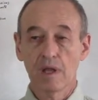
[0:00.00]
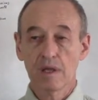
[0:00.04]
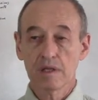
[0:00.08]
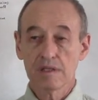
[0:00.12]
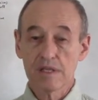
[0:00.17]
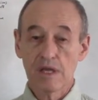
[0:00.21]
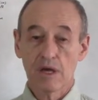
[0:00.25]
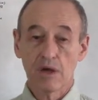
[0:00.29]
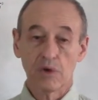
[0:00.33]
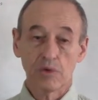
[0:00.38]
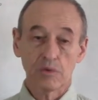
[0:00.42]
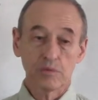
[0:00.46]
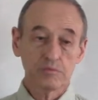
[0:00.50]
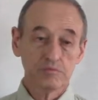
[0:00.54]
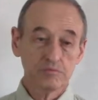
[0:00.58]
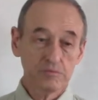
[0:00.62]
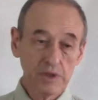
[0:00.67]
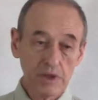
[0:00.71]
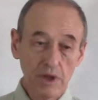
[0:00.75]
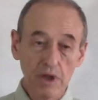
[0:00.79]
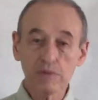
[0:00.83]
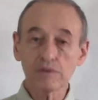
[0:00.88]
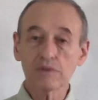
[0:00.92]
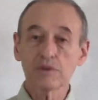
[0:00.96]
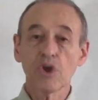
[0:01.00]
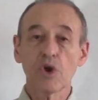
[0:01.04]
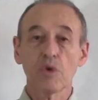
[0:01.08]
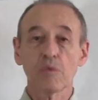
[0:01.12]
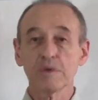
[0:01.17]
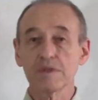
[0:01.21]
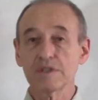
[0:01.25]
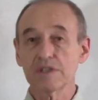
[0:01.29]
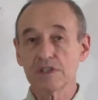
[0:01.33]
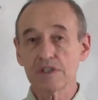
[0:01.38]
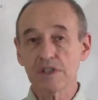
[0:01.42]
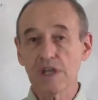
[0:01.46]
So we don't know
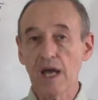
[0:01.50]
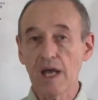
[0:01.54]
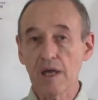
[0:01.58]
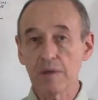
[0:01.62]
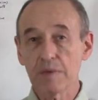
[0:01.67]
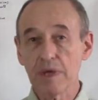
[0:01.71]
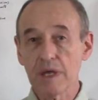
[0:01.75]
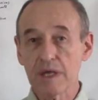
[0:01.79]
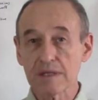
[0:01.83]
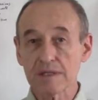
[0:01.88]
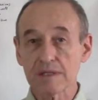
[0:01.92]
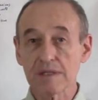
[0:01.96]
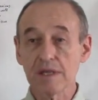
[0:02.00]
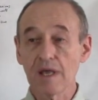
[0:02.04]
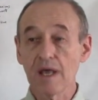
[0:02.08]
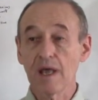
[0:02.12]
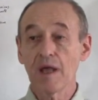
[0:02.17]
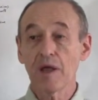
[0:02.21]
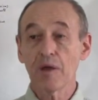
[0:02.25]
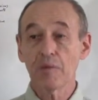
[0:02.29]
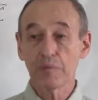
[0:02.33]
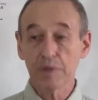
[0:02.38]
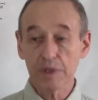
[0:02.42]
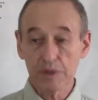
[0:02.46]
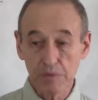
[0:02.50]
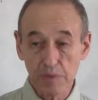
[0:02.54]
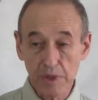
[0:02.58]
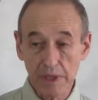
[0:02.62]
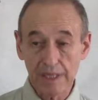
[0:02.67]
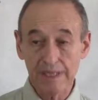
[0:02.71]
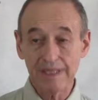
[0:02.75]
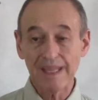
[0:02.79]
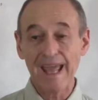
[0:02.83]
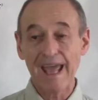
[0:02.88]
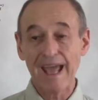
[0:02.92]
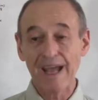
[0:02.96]
what the time is, but we
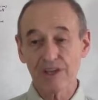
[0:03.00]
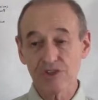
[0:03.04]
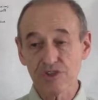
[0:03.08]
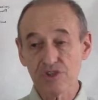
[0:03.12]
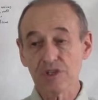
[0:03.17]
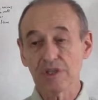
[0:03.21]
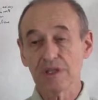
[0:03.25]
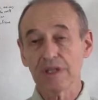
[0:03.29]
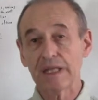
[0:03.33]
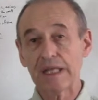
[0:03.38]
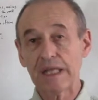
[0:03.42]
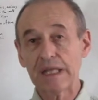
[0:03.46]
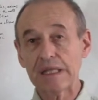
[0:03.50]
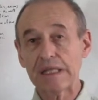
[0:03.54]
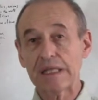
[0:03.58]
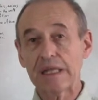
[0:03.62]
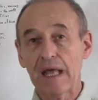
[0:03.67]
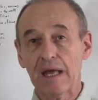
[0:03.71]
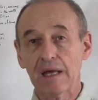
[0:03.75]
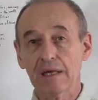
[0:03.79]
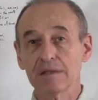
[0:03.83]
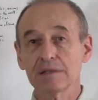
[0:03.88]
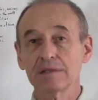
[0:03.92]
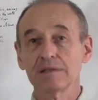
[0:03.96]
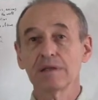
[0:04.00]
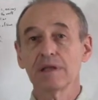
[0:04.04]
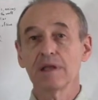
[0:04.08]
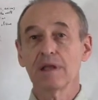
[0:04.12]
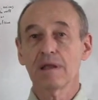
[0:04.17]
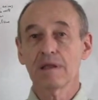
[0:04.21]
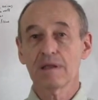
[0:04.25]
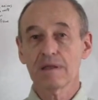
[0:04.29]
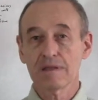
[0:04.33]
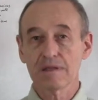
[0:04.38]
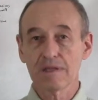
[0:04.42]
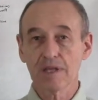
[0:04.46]
can actually connect
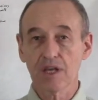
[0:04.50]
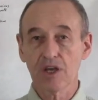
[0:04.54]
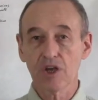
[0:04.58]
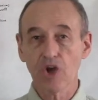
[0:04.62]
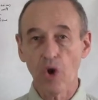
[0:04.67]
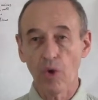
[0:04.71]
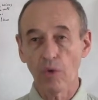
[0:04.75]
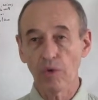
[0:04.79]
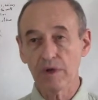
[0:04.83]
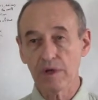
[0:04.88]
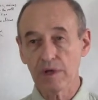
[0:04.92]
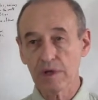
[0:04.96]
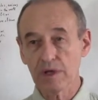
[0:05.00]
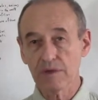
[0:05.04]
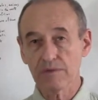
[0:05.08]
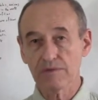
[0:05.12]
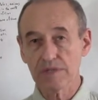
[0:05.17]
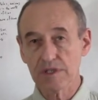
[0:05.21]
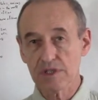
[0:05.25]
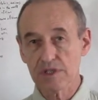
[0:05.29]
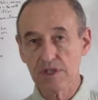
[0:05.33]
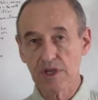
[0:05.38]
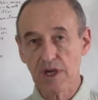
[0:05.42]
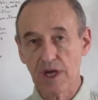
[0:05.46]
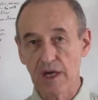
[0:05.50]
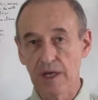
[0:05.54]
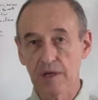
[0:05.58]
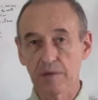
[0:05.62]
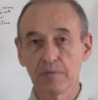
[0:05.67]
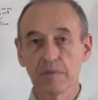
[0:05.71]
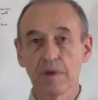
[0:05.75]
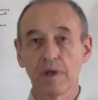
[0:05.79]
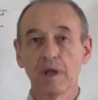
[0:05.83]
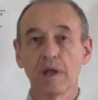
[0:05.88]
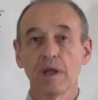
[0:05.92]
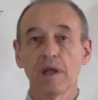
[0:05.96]
the going of the
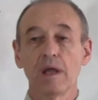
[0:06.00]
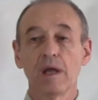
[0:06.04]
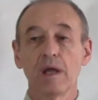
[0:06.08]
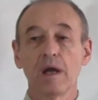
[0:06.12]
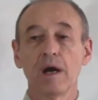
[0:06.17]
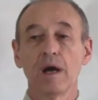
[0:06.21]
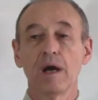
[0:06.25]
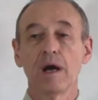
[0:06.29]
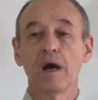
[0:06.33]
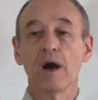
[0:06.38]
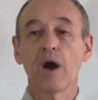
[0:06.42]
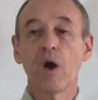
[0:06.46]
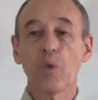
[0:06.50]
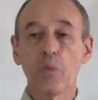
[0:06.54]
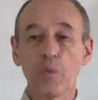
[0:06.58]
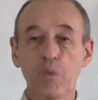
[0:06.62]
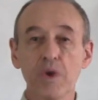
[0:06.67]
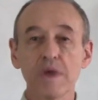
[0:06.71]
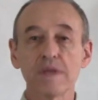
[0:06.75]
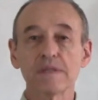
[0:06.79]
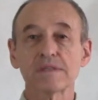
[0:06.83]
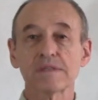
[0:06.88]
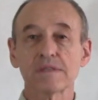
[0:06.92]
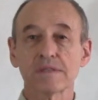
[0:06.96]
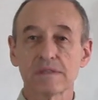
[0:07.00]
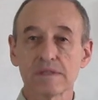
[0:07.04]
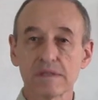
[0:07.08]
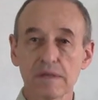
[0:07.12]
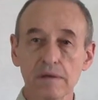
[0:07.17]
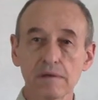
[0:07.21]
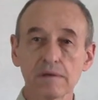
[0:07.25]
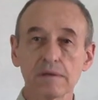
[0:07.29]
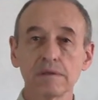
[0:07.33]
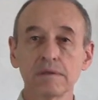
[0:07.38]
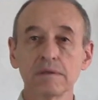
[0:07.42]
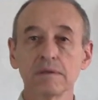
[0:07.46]
time with
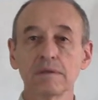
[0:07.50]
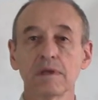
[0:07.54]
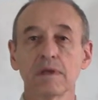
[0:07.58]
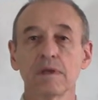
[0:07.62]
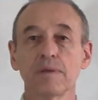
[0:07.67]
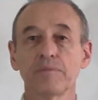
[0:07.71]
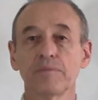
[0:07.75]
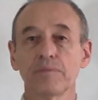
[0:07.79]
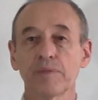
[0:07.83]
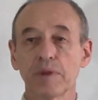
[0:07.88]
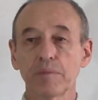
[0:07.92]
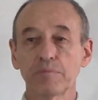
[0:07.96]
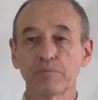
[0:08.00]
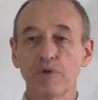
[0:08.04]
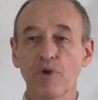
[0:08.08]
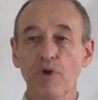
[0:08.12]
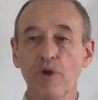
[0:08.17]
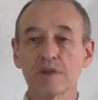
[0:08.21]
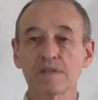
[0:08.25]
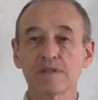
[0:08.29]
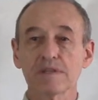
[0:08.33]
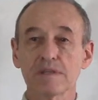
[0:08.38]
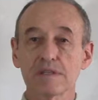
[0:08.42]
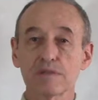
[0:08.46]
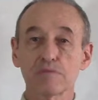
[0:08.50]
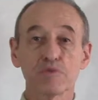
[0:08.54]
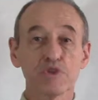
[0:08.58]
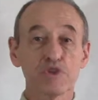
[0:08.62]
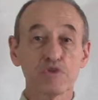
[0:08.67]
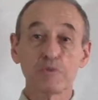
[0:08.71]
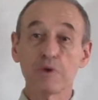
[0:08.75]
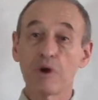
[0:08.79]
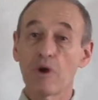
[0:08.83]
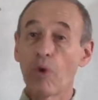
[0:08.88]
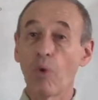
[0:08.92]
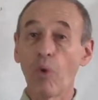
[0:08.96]
certain process
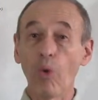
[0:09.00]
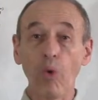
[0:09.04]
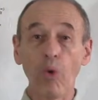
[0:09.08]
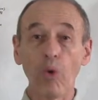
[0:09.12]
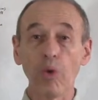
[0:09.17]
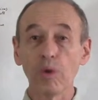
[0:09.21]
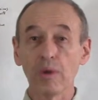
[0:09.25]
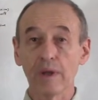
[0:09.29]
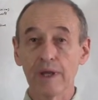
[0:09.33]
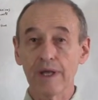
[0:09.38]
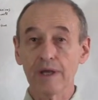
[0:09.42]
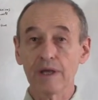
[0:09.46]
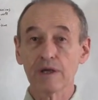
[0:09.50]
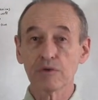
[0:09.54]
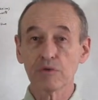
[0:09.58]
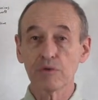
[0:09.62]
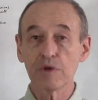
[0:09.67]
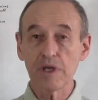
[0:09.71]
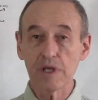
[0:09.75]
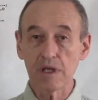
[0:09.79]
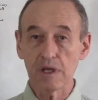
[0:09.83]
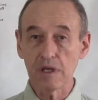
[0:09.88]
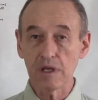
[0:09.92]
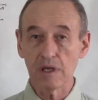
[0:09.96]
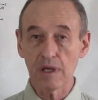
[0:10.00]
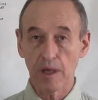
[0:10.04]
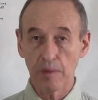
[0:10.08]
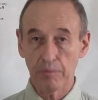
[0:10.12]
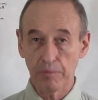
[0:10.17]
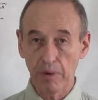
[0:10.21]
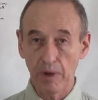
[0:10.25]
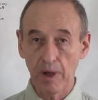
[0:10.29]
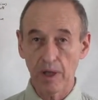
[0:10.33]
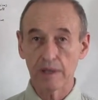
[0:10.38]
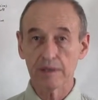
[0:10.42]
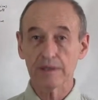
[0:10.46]
which we all agree
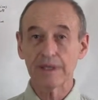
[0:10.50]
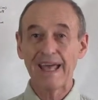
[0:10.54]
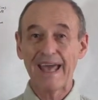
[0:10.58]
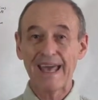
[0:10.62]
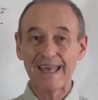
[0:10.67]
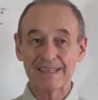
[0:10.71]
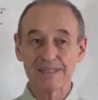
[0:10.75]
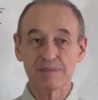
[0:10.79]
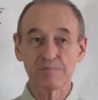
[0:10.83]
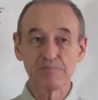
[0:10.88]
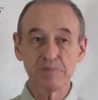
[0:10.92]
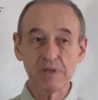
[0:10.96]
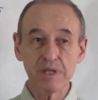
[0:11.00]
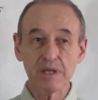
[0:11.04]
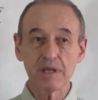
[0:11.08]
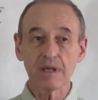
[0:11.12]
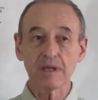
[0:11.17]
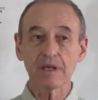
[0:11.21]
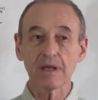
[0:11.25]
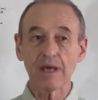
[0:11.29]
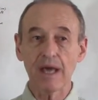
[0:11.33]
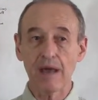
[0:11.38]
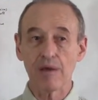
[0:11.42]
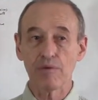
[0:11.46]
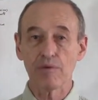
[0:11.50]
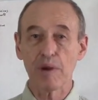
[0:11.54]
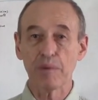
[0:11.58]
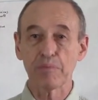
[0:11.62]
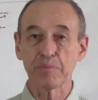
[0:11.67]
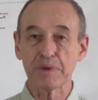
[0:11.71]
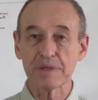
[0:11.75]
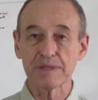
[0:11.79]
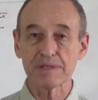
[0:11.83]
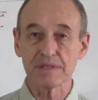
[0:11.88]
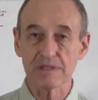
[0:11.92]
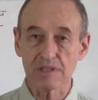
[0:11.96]
upon as being a
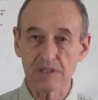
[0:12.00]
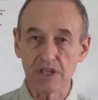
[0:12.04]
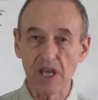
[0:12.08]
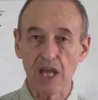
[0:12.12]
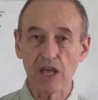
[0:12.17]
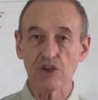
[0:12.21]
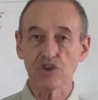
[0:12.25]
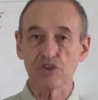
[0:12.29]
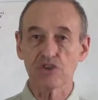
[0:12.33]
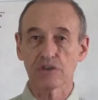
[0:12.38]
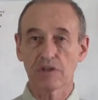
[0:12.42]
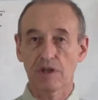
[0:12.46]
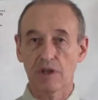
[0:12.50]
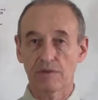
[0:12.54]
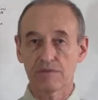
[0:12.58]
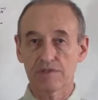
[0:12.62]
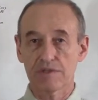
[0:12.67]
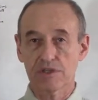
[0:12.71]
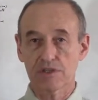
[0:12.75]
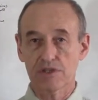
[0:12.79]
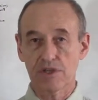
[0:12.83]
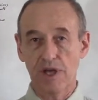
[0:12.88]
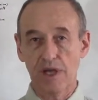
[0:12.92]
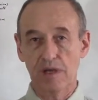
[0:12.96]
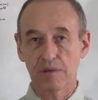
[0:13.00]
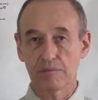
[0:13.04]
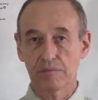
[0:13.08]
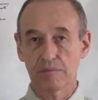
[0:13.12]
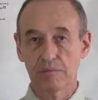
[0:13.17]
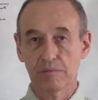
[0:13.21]
representation of the time.